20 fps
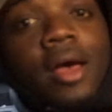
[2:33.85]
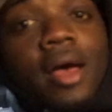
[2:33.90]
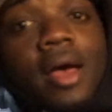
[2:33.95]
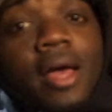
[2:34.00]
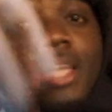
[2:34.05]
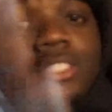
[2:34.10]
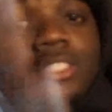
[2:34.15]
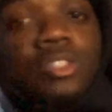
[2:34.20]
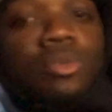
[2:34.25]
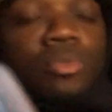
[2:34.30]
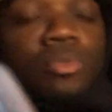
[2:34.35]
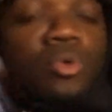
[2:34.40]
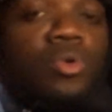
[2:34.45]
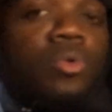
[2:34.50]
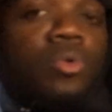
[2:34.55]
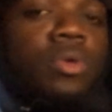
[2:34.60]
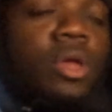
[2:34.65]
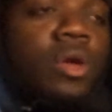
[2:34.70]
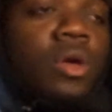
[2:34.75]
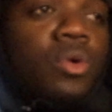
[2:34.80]
right, so
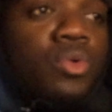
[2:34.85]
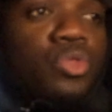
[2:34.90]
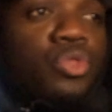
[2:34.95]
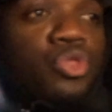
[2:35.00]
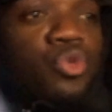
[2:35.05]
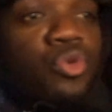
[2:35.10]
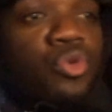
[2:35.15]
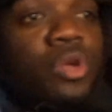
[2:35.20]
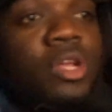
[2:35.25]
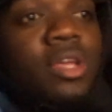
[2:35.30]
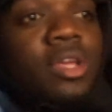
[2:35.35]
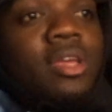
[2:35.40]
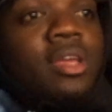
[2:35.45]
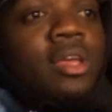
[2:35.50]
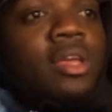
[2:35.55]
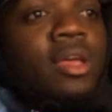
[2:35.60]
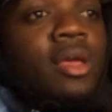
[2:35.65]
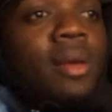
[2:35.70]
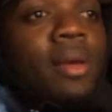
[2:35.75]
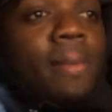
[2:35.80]
boom, there go three
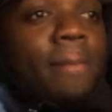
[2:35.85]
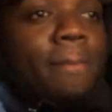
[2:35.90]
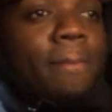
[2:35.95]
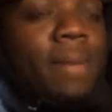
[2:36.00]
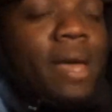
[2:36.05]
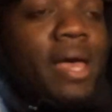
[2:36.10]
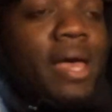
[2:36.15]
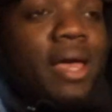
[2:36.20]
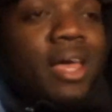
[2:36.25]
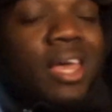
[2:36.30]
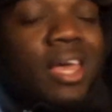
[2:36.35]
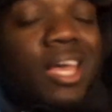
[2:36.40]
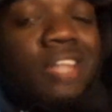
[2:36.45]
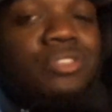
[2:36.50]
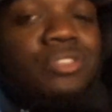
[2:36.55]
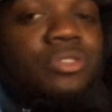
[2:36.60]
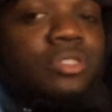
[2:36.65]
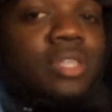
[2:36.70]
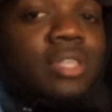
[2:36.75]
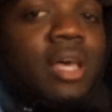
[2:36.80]
back
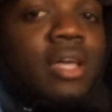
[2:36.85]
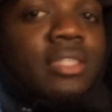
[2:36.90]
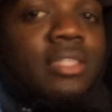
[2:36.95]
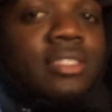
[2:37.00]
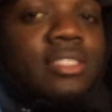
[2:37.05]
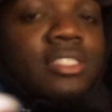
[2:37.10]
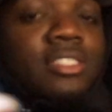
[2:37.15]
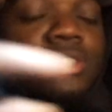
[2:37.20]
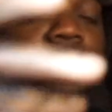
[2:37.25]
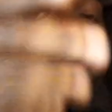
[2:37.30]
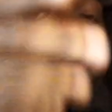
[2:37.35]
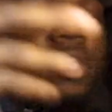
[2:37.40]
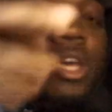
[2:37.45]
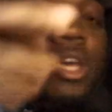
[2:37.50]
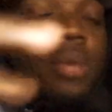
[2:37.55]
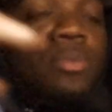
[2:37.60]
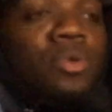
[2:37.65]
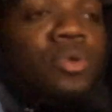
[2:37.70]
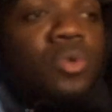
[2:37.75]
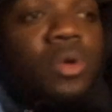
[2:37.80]
exercises that's going to
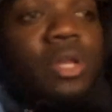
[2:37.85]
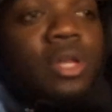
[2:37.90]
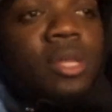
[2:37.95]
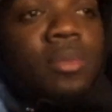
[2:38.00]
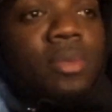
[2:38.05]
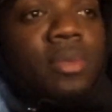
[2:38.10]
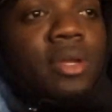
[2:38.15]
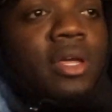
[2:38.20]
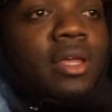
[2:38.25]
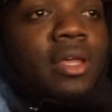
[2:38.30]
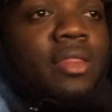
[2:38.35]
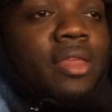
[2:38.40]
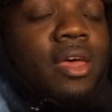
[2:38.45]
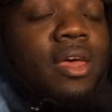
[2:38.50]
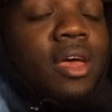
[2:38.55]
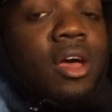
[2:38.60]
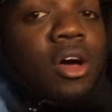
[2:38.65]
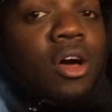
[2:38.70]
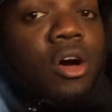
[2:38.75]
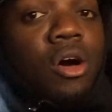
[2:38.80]
help you eliminate
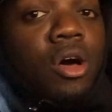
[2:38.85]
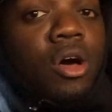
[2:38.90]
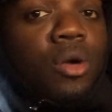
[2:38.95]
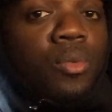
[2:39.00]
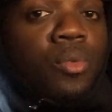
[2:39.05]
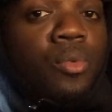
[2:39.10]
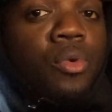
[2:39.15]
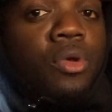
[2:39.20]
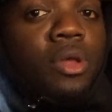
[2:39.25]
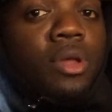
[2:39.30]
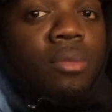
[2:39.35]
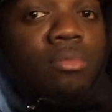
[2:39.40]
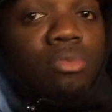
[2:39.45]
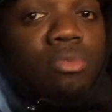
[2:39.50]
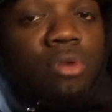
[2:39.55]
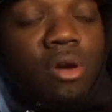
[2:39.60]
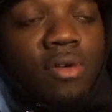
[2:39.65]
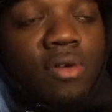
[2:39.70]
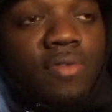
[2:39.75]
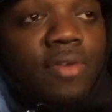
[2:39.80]
that unwanted
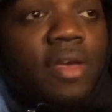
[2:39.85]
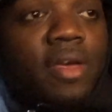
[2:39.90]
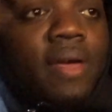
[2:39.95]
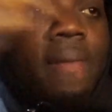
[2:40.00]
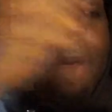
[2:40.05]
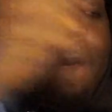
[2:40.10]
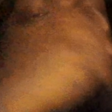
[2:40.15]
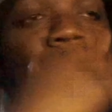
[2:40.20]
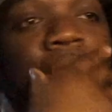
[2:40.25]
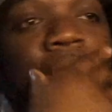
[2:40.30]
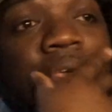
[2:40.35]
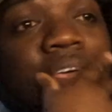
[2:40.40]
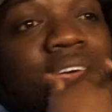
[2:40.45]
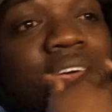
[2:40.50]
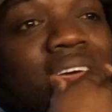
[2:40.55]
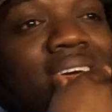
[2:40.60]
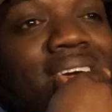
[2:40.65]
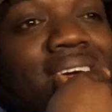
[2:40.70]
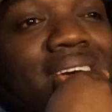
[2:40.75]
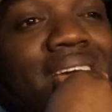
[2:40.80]
bra fat.
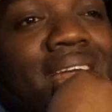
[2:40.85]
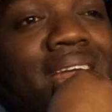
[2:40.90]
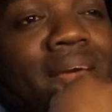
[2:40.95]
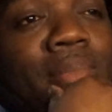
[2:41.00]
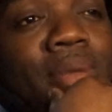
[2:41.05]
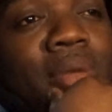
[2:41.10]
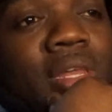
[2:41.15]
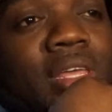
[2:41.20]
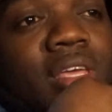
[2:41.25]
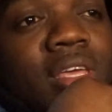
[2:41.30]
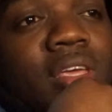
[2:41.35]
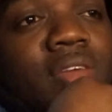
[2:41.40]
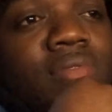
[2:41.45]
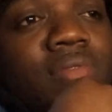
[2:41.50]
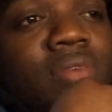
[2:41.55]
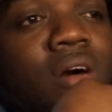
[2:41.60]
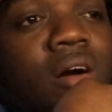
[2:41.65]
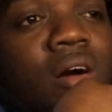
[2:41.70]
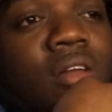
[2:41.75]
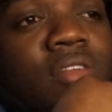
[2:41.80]
And I
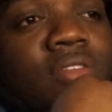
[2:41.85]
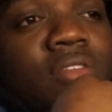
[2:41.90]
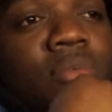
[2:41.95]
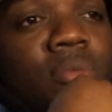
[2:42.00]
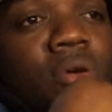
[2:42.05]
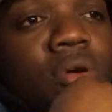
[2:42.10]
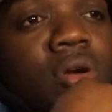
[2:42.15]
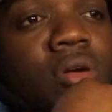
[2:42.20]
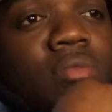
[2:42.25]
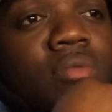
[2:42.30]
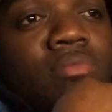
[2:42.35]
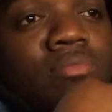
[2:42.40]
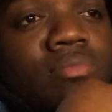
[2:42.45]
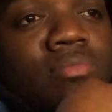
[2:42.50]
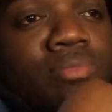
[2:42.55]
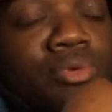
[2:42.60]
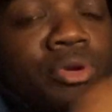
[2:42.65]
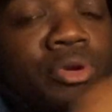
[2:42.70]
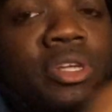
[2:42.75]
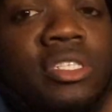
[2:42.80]
believe all of them are
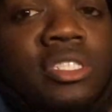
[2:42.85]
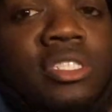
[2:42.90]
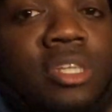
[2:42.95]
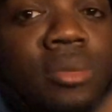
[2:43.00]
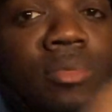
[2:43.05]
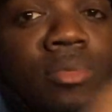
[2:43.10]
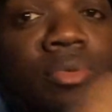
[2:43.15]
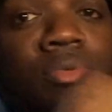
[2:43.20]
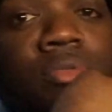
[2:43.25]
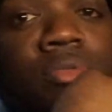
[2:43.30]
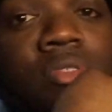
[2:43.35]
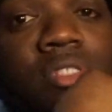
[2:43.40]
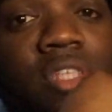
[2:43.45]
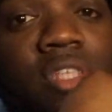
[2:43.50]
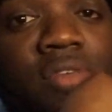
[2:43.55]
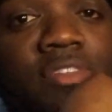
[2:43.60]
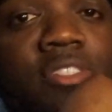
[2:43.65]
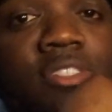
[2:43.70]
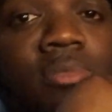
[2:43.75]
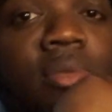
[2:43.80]
pretty simple,
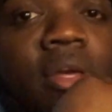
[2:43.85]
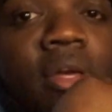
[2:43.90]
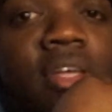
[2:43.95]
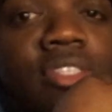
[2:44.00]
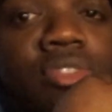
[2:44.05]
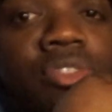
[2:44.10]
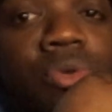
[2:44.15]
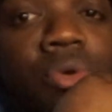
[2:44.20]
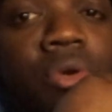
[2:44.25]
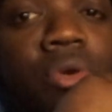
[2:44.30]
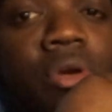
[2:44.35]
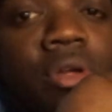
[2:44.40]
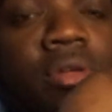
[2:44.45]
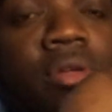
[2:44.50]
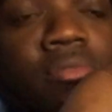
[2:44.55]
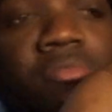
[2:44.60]
self-explanatory.